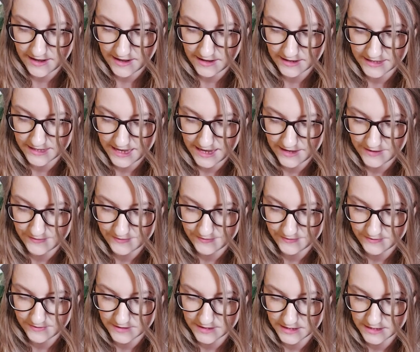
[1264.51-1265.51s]
yeah,
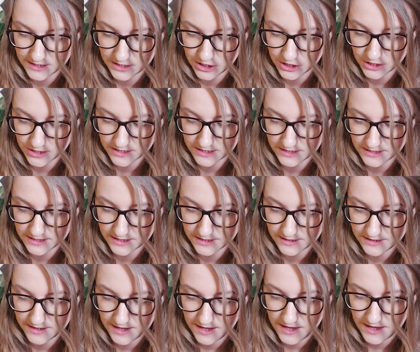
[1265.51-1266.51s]
just
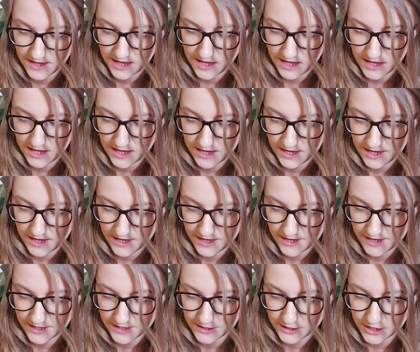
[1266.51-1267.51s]

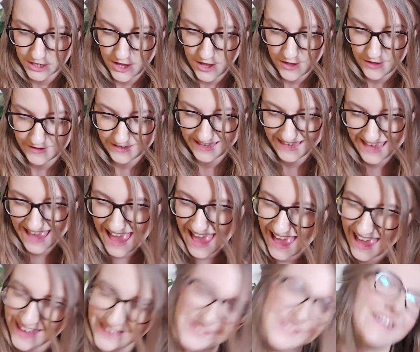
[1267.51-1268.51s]

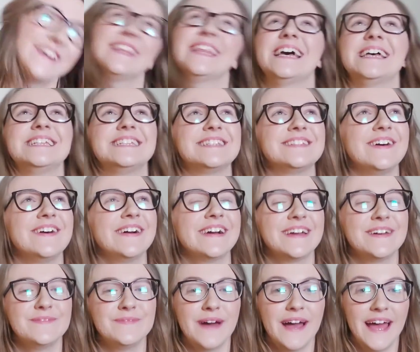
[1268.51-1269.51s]
I've got that song
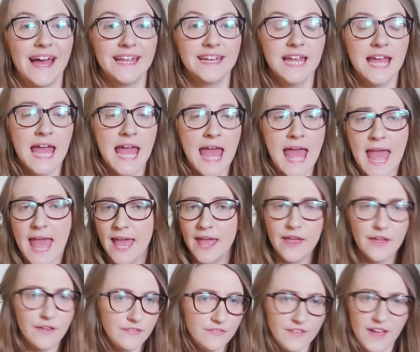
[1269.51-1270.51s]
in my head,
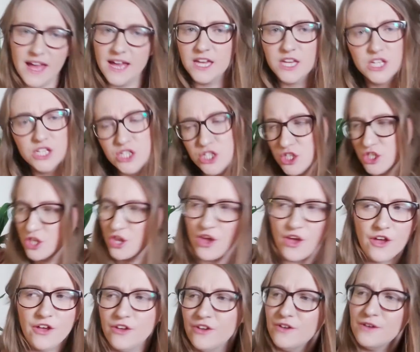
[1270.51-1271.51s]
if I could
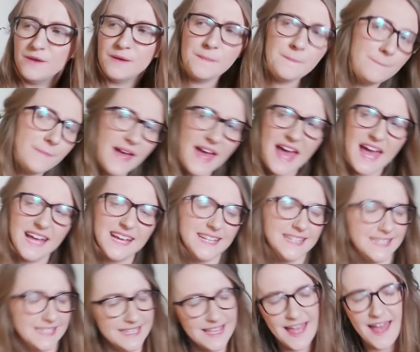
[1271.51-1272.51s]
turn back
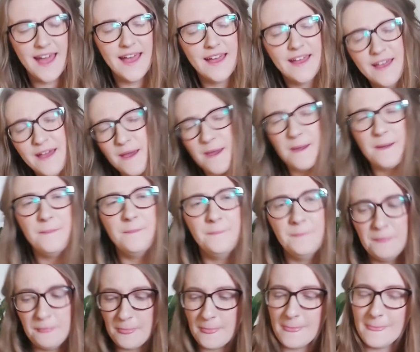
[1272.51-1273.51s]
time.
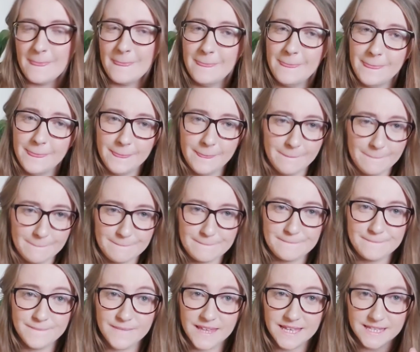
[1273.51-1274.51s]

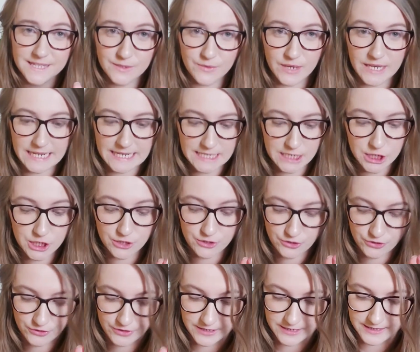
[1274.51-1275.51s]
That's what you need to do,
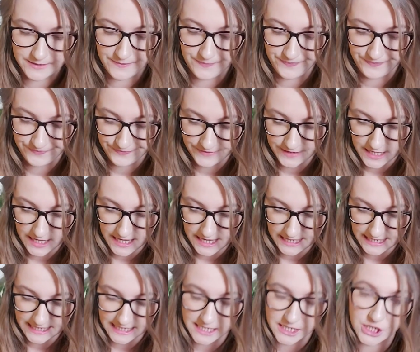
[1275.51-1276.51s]
Taurus.
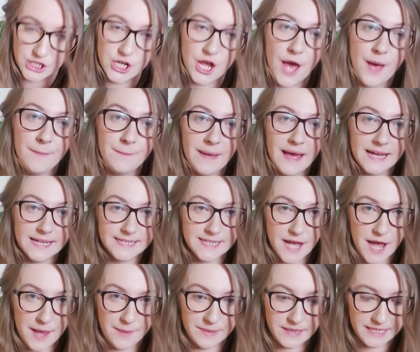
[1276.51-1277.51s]
You need to turn back
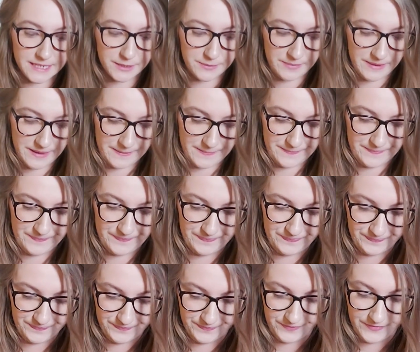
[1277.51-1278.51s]
time a little bit,
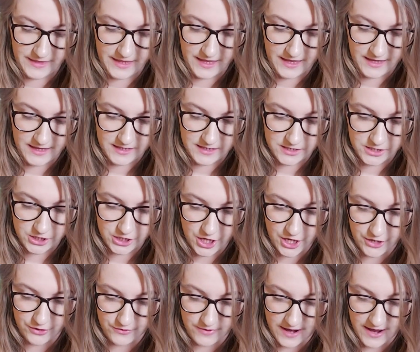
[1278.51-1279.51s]

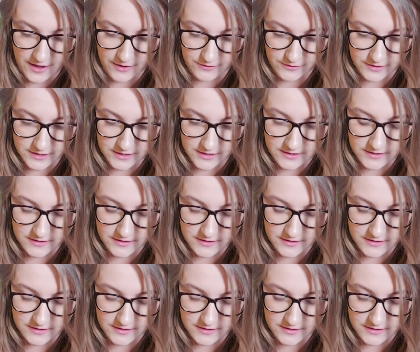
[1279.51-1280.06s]
turn around